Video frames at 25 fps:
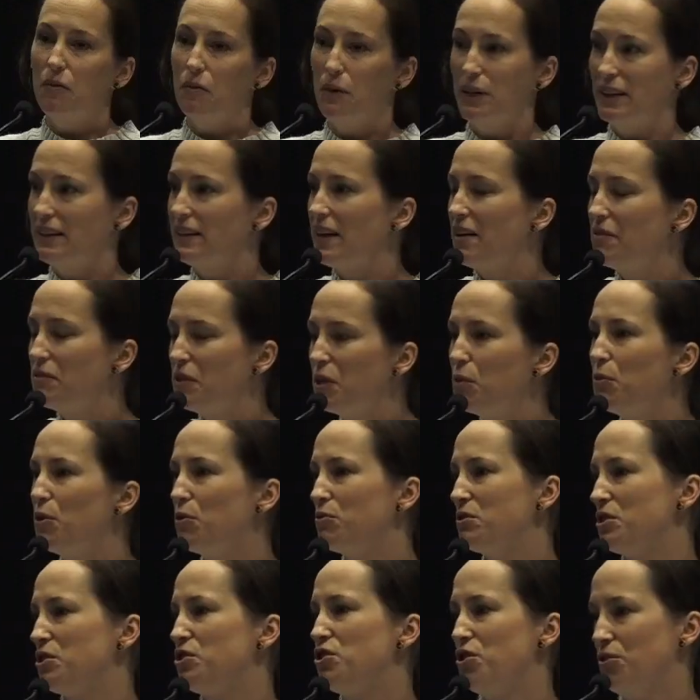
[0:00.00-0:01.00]
We'd love you all
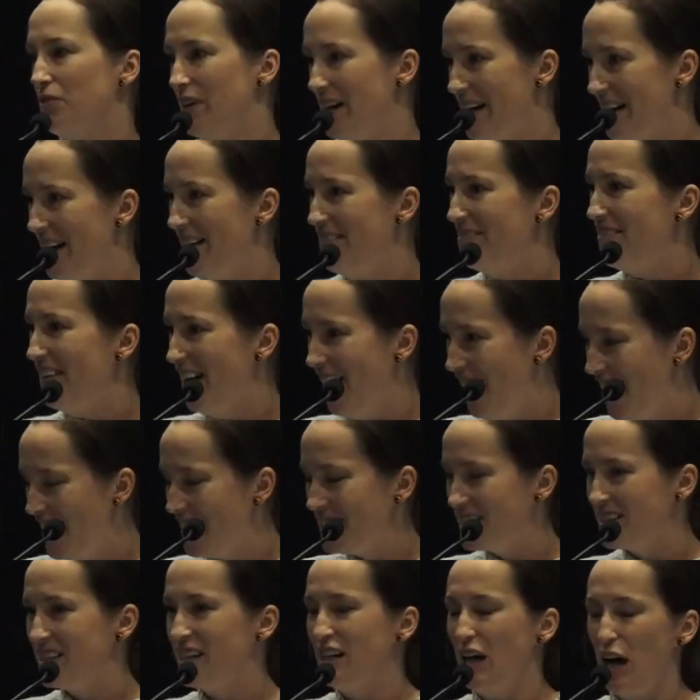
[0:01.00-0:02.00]
to join our
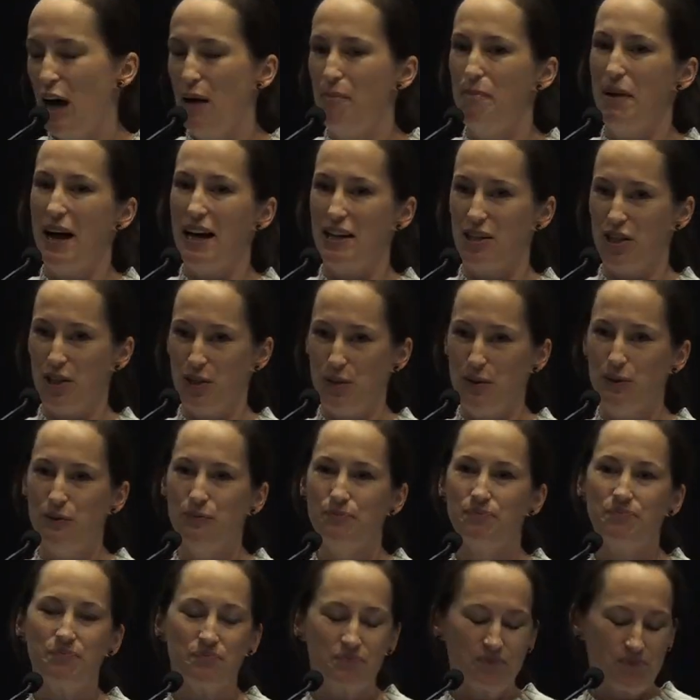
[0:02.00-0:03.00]
fight, our battle.
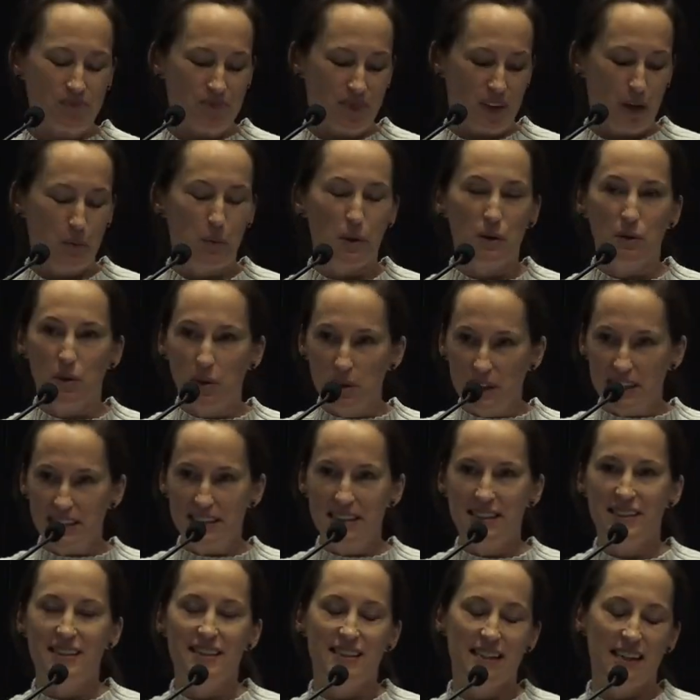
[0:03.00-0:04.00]
We're all in
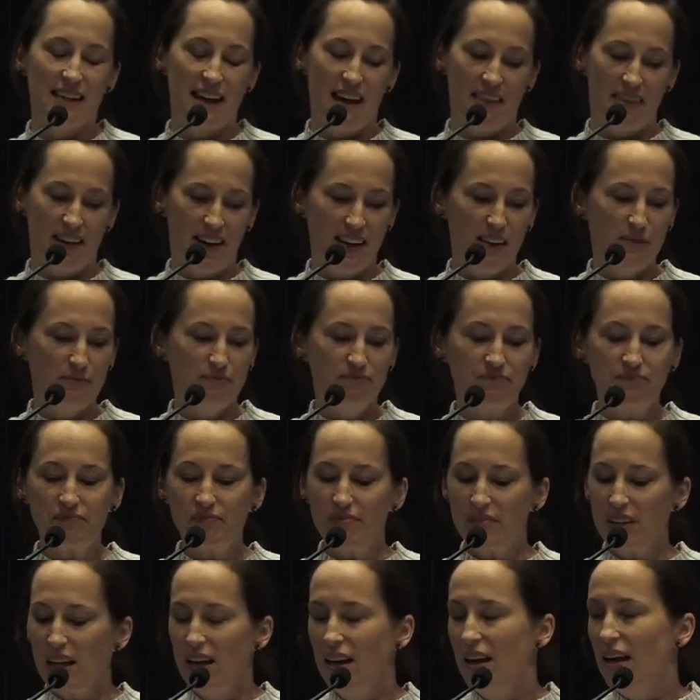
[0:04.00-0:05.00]
this together.
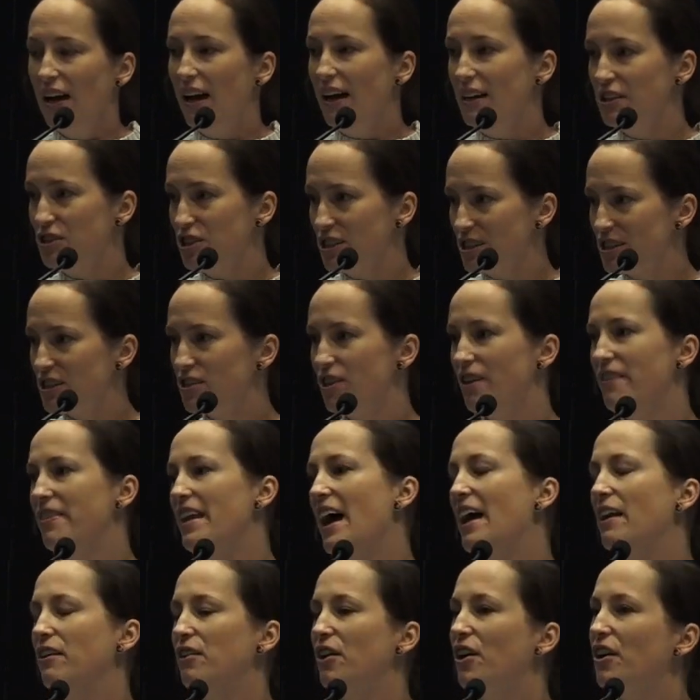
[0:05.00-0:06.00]
And just on
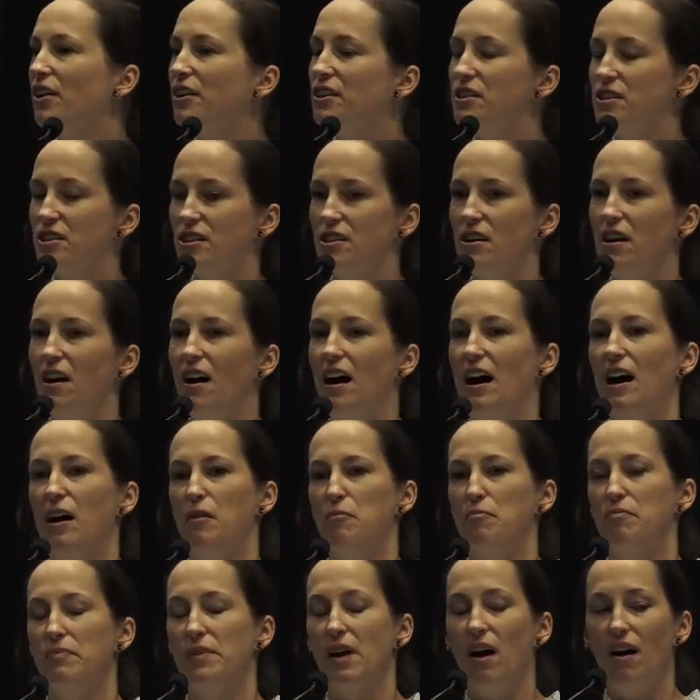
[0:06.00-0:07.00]
that note,
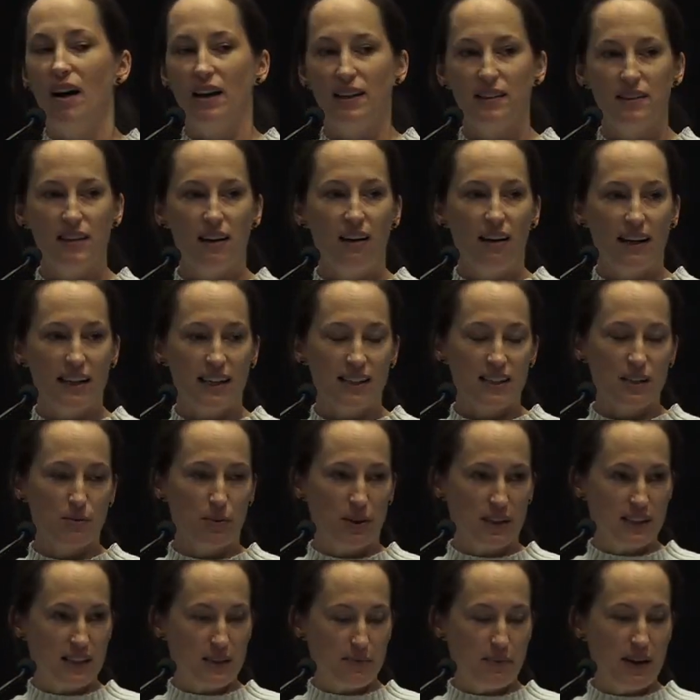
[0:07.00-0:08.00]
I guess I want
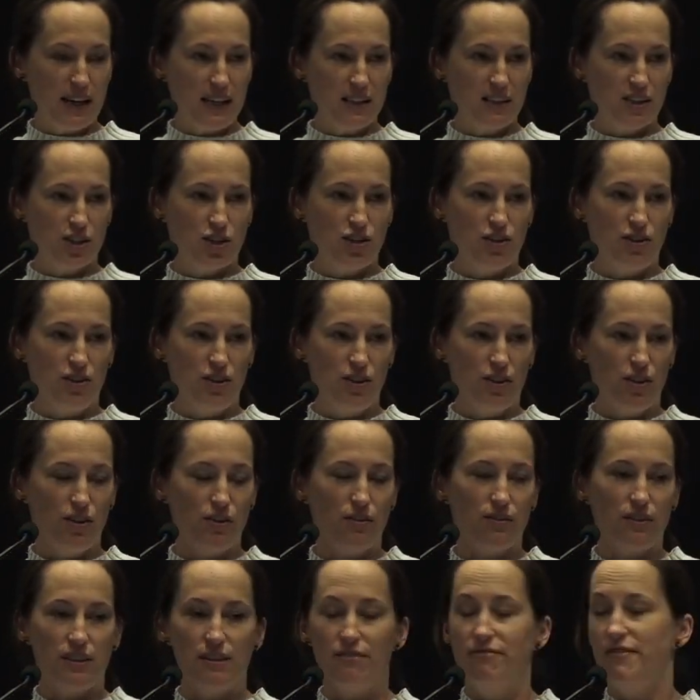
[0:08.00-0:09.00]
to speak to
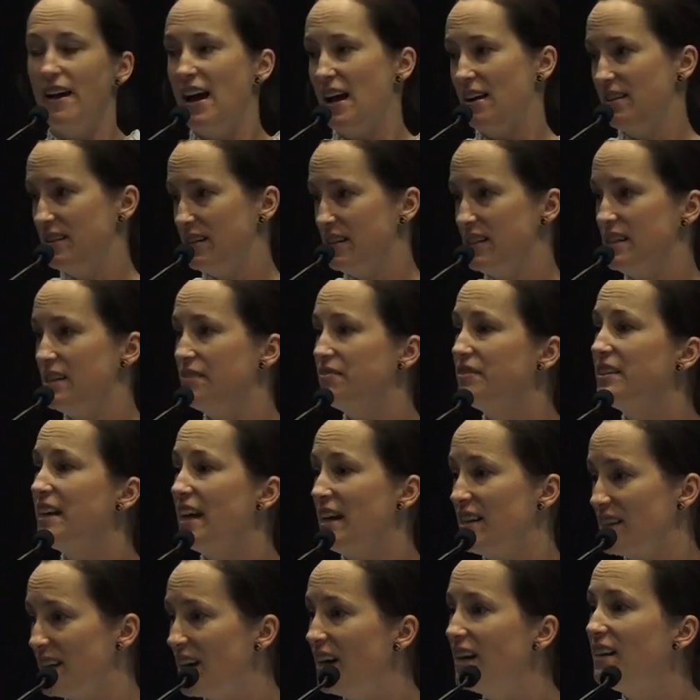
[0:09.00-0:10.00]
the founders of
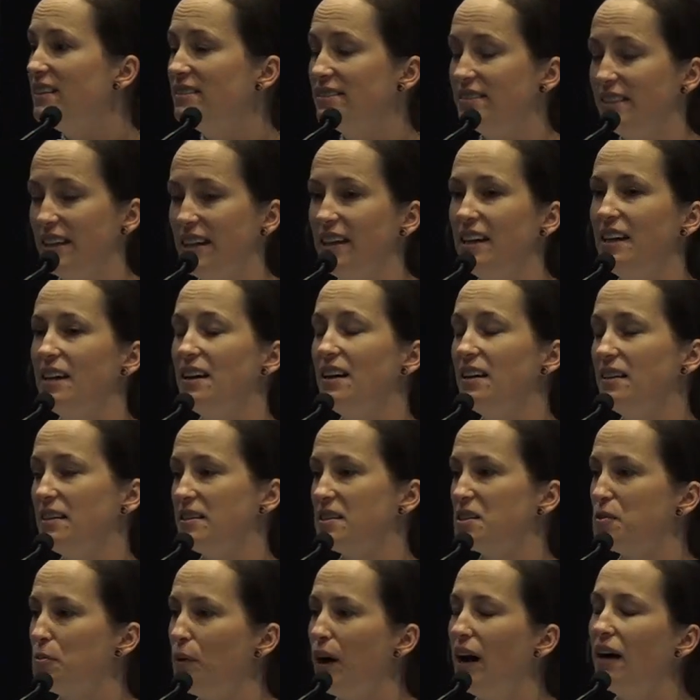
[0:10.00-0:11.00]
Getter here
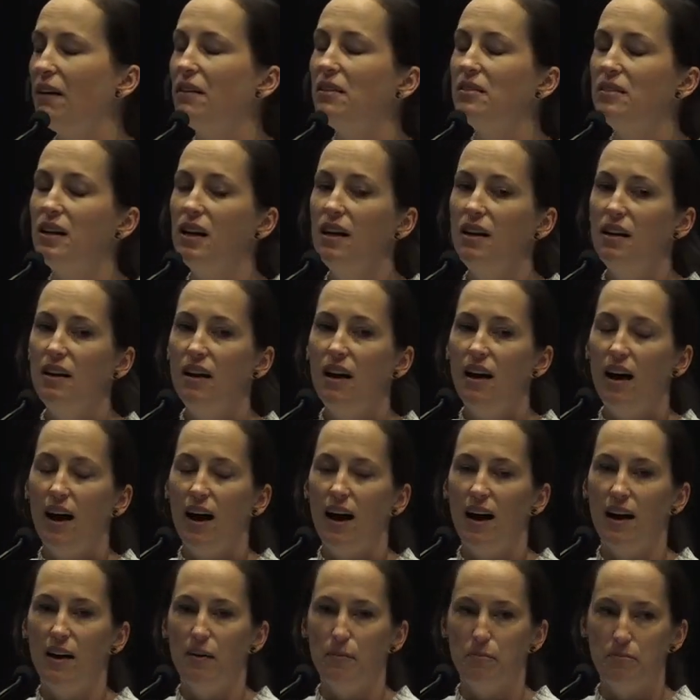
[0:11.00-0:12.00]
as well,
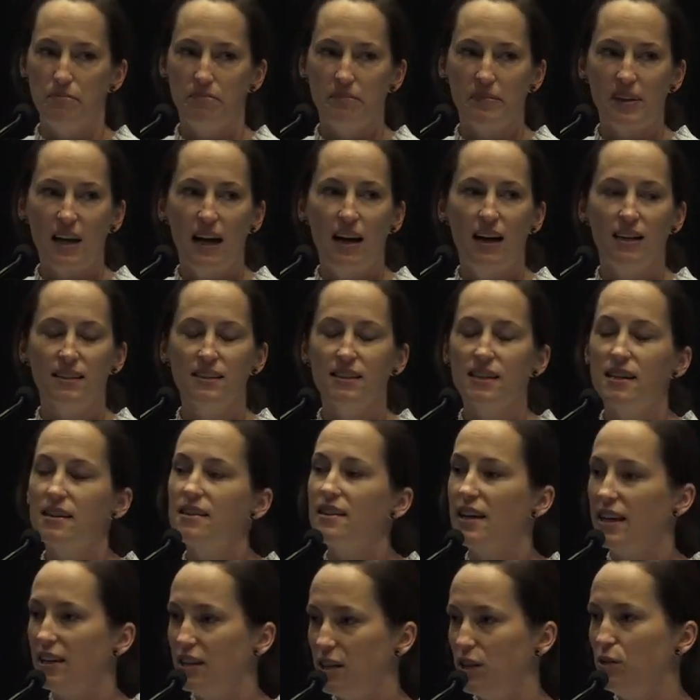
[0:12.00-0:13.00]
and to
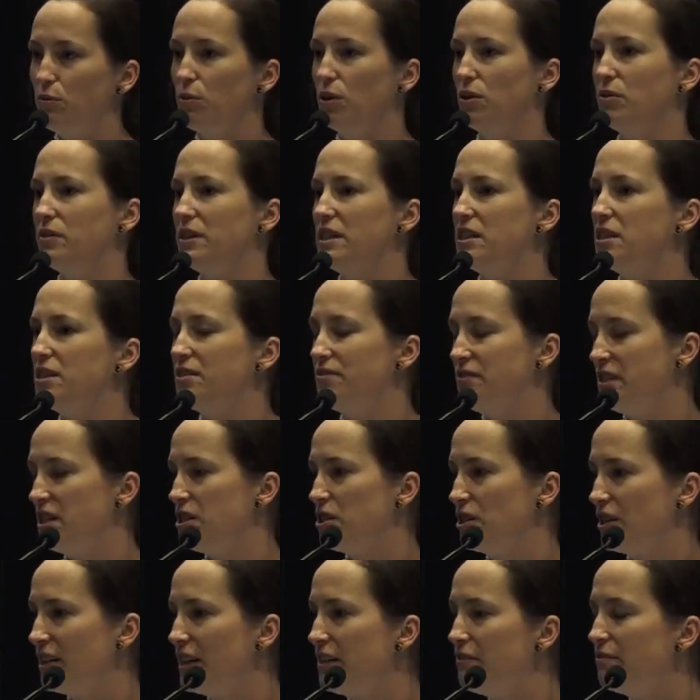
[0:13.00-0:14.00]
thank you all
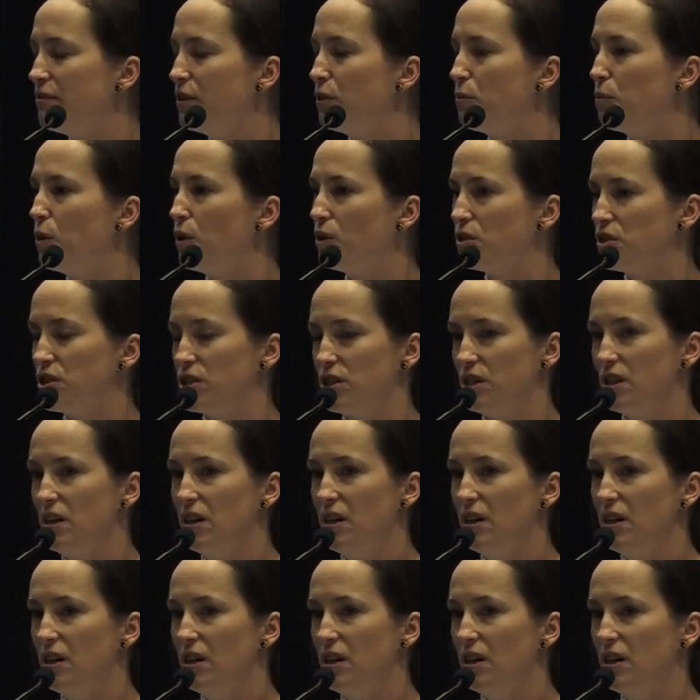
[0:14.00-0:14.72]
individually for what